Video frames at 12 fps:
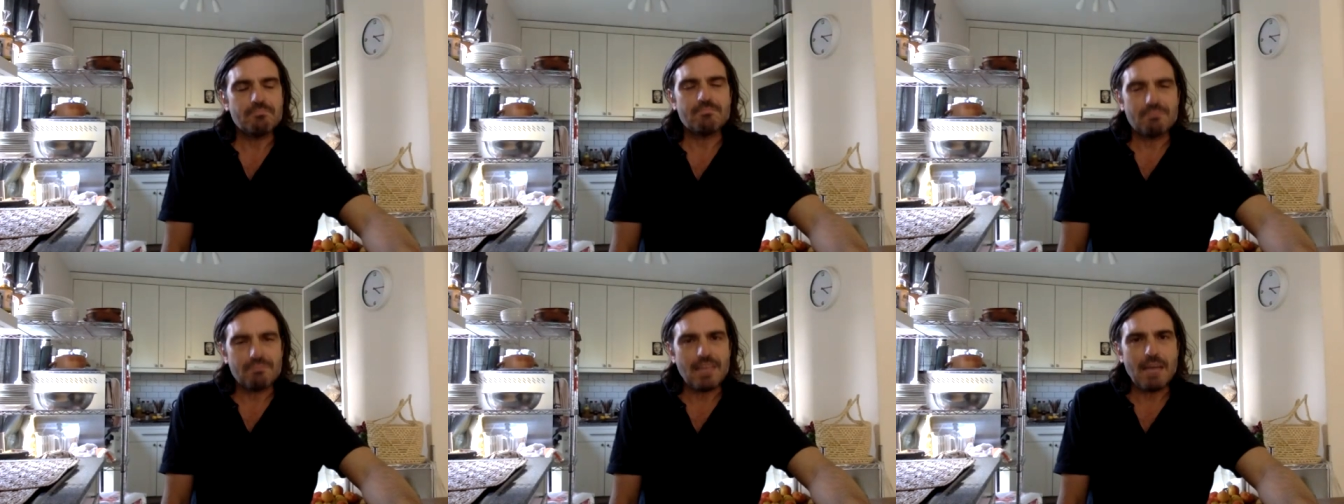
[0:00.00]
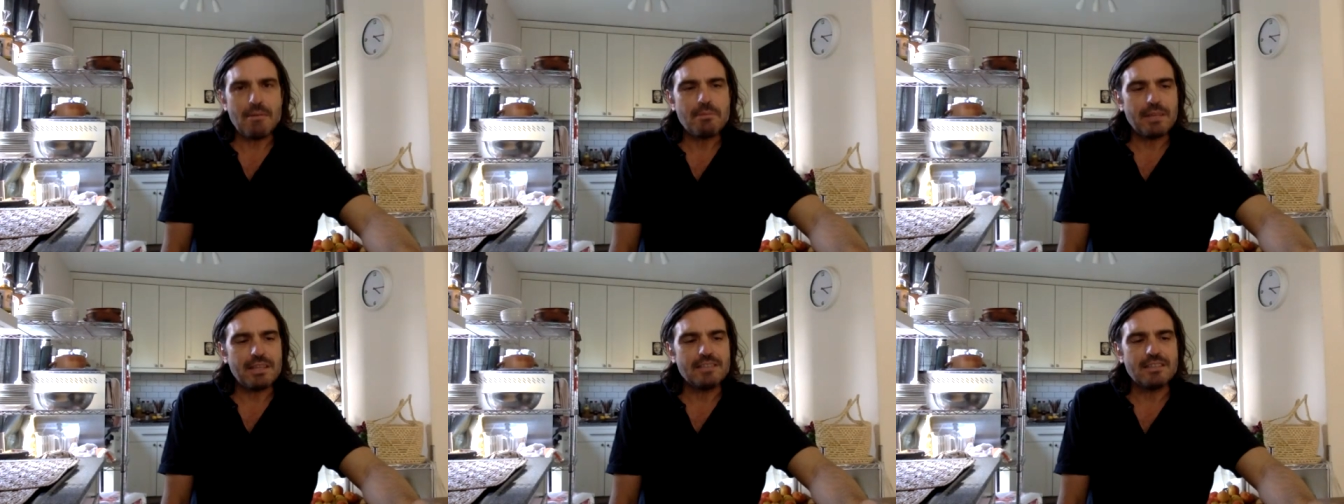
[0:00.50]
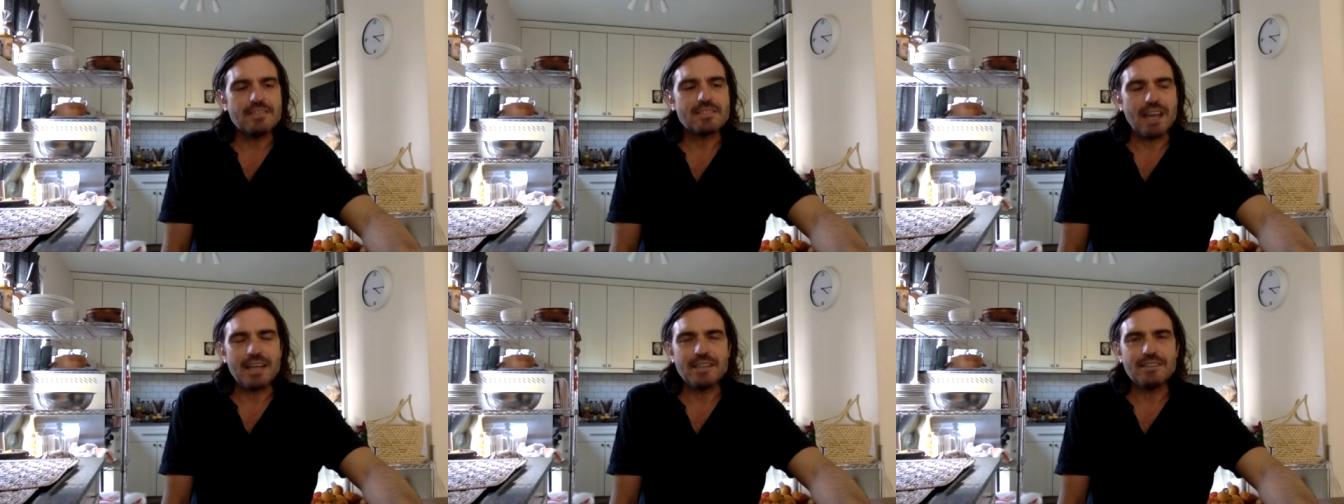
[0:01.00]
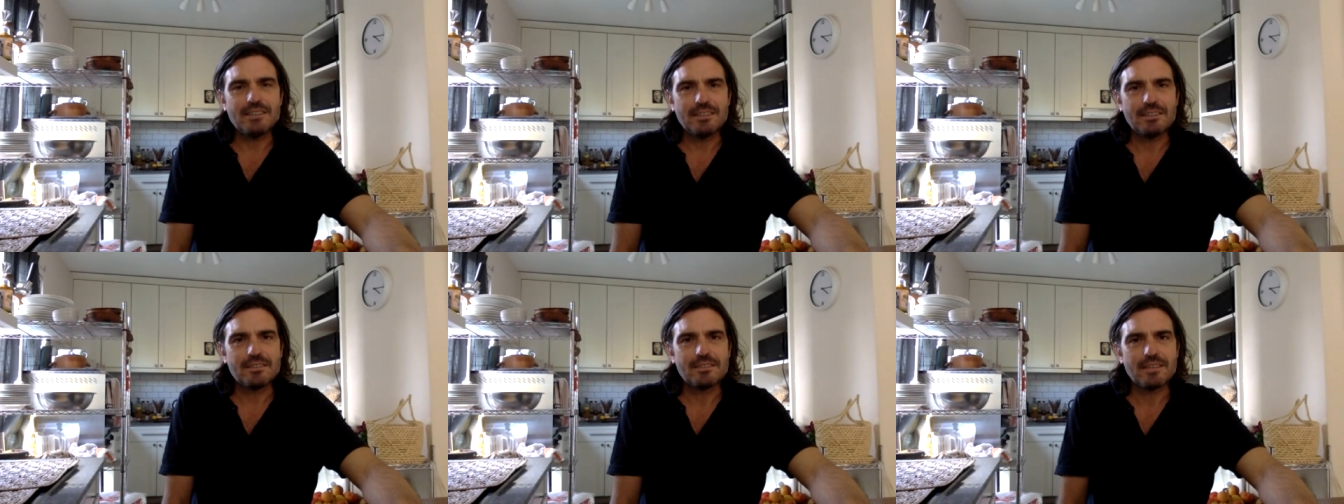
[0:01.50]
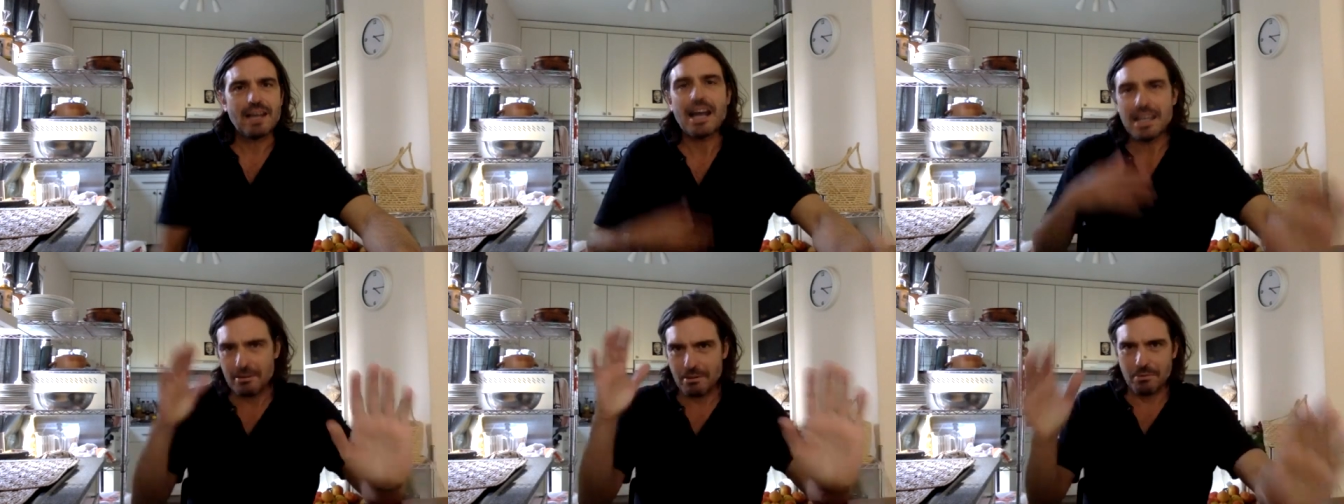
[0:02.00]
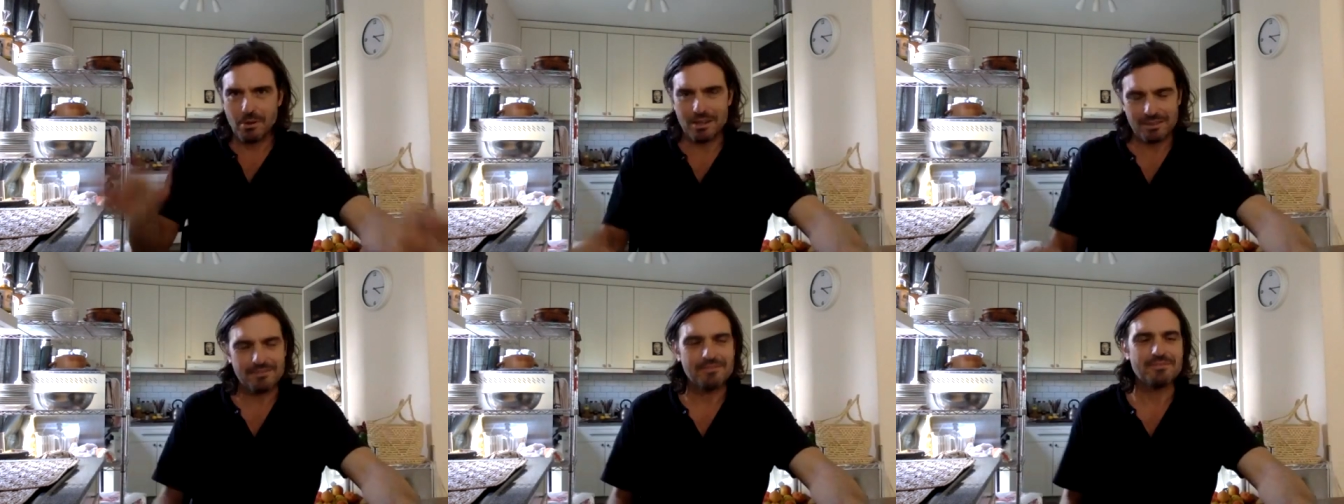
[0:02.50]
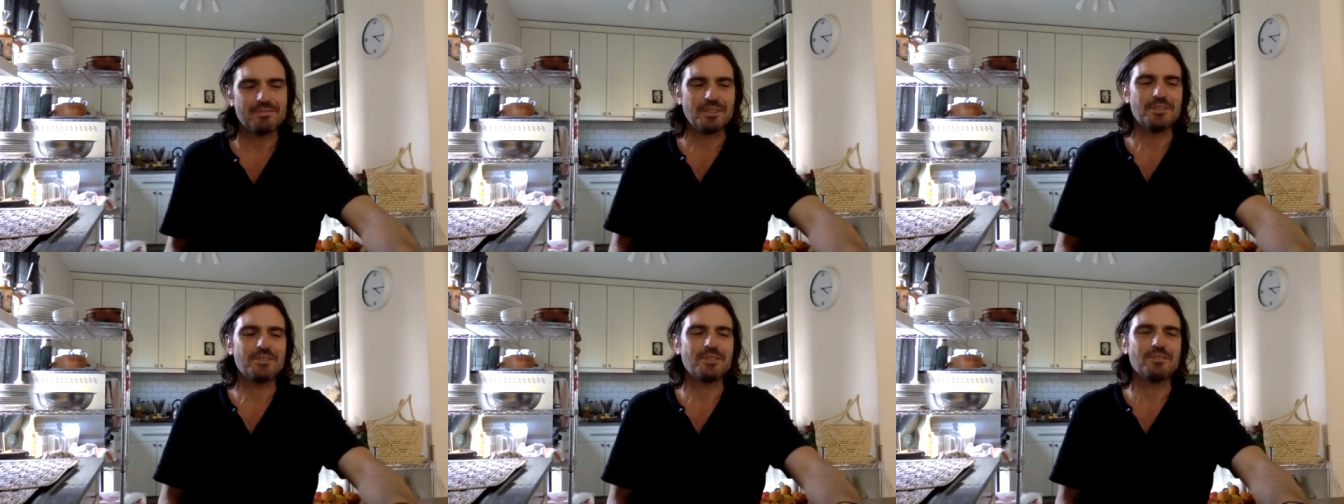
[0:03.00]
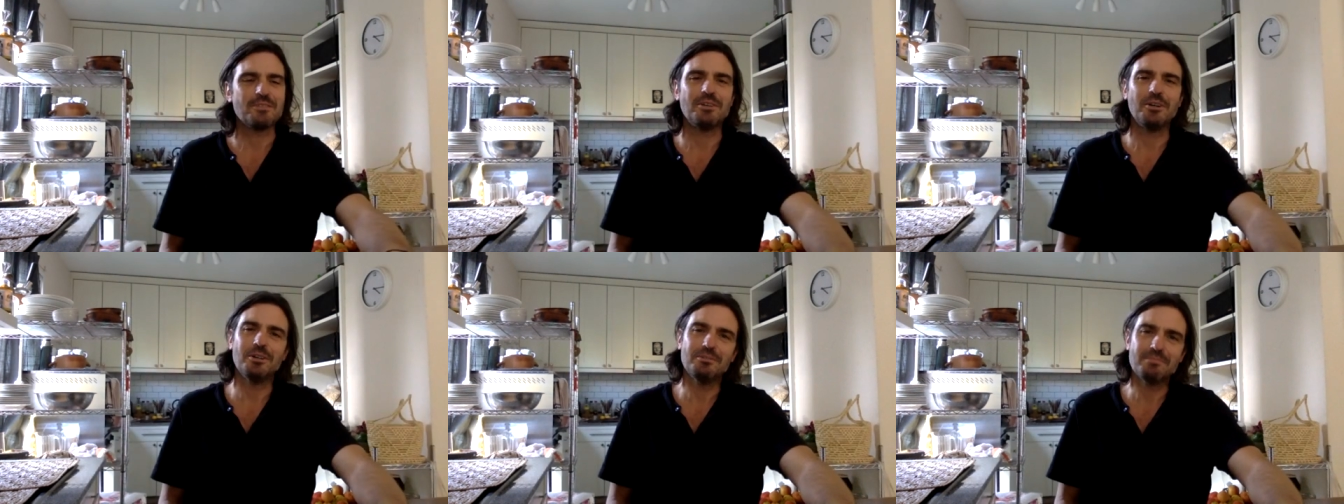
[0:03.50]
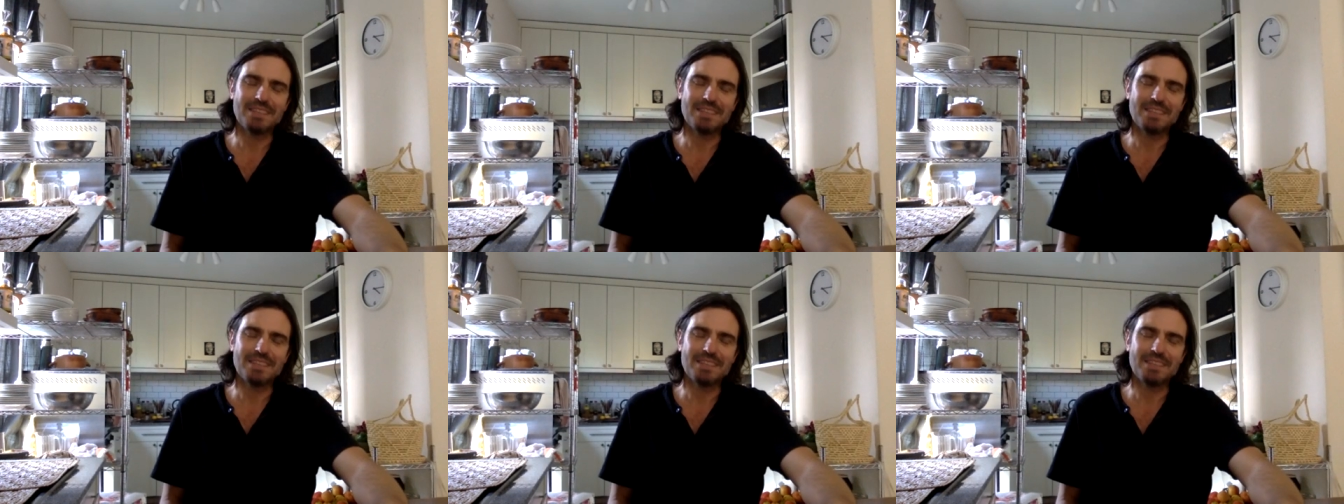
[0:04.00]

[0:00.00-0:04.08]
Everybody's inside. Hi, everyone, first of all.